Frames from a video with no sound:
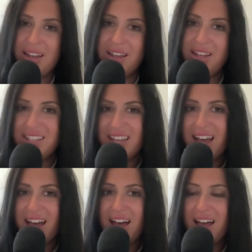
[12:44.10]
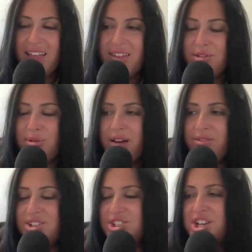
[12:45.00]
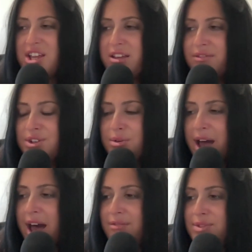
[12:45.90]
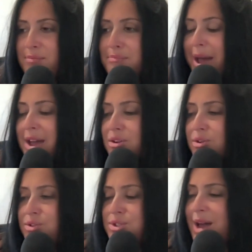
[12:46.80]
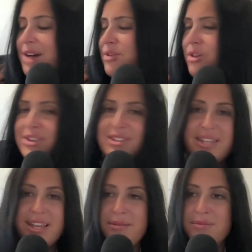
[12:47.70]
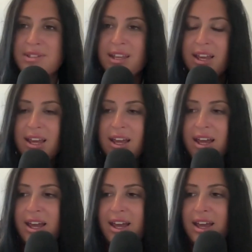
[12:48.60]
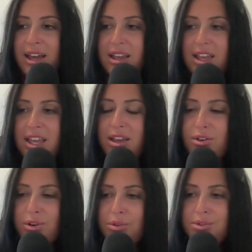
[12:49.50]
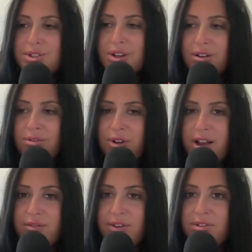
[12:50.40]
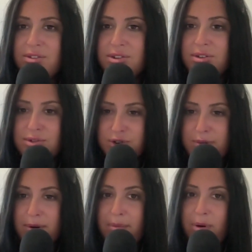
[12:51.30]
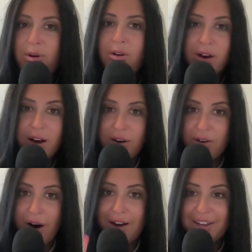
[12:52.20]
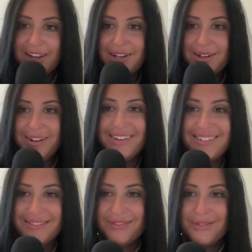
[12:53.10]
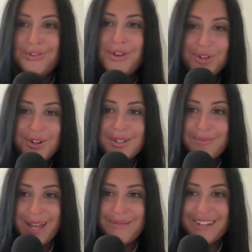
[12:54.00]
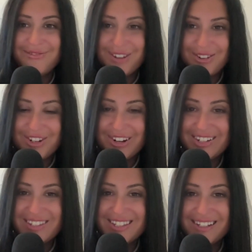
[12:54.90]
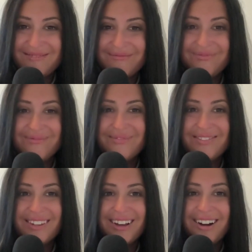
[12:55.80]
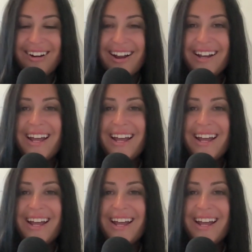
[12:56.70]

yeah. And then you have the Chiefs, you have the Bengals, you have all these teams. Eagles, Ravens, Super Bowl, lock it. Futures, baby, futures. All right.